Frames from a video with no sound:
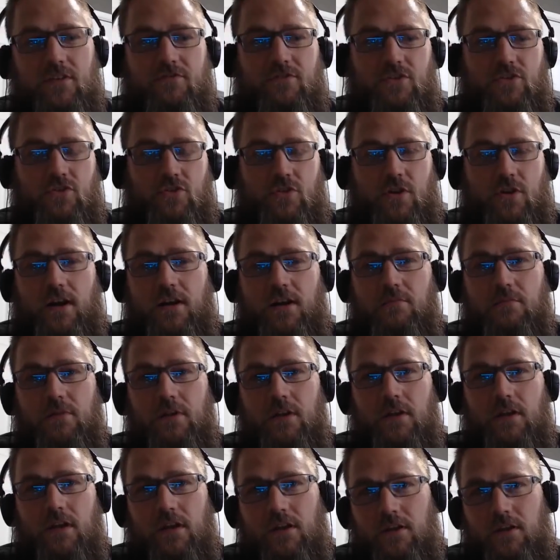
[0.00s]
to try to
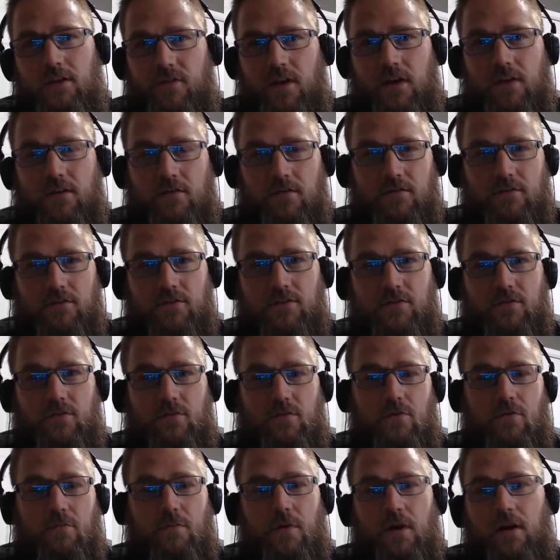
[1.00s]
be innovators
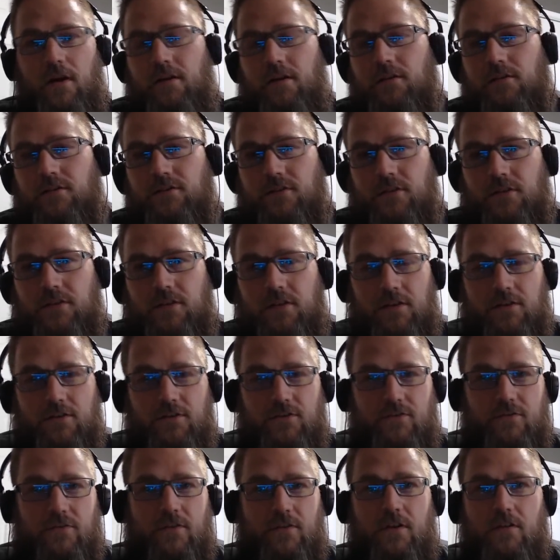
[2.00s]
or pioneers in the
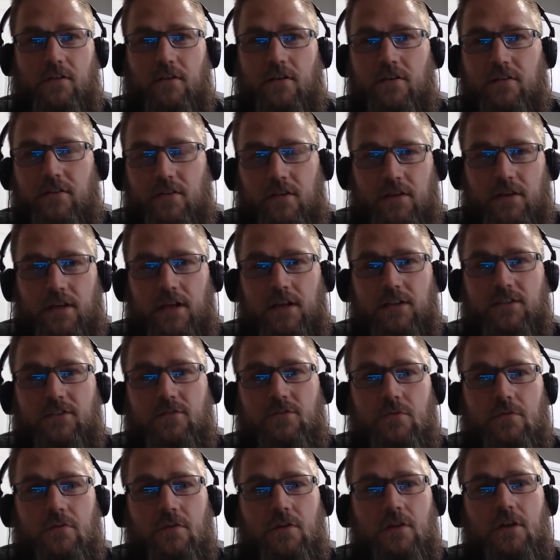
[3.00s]
industry or anything of that
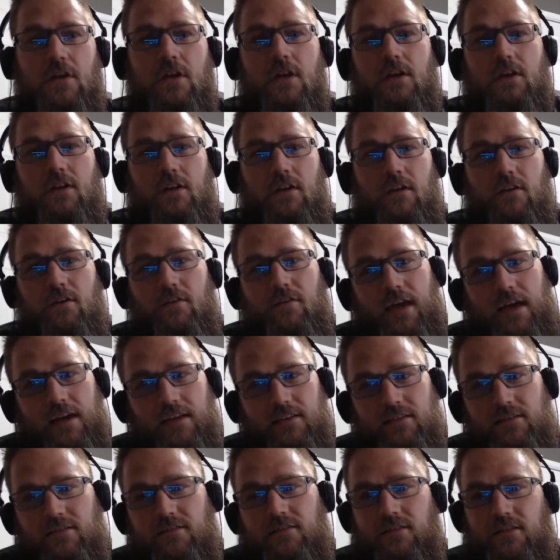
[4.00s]
sort, that's the